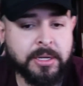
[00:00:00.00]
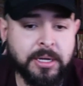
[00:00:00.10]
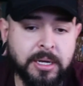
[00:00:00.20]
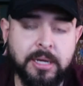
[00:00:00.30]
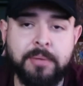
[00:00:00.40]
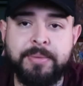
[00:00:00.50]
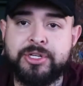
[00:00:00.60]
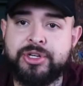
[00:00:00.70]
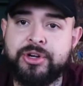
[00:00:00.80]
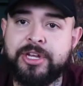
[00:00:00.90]
Make
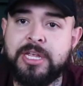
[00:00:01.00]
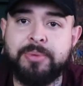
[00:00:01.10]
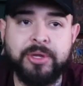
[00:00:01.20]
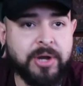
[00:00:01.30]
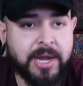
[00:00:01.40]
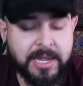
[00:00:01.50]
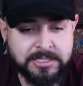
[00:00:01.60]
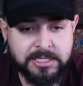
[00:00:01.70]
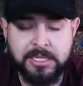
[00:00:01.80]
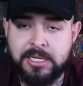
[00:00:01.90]
sure you're keeping your
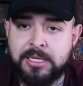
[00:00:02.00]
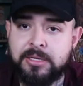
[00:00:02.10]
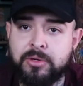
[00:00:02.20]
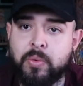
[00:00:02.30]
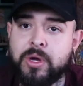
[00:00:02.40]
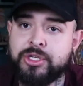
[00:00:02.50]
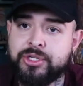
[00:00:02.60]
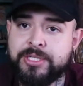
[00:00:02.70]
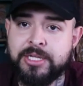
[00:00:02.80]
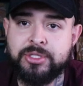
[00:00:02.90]
hands clean. You wash your
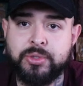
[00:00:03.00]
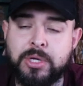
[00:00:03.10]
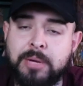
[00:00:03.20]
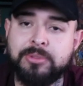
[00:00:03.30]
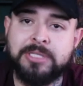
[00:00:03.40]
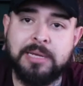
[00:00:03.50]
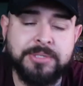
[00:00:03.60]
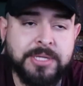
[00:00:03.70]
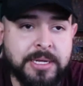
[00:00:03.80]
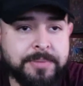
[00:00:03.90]
tattoo a couple times a
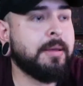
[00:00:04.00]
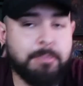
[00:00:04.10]
day.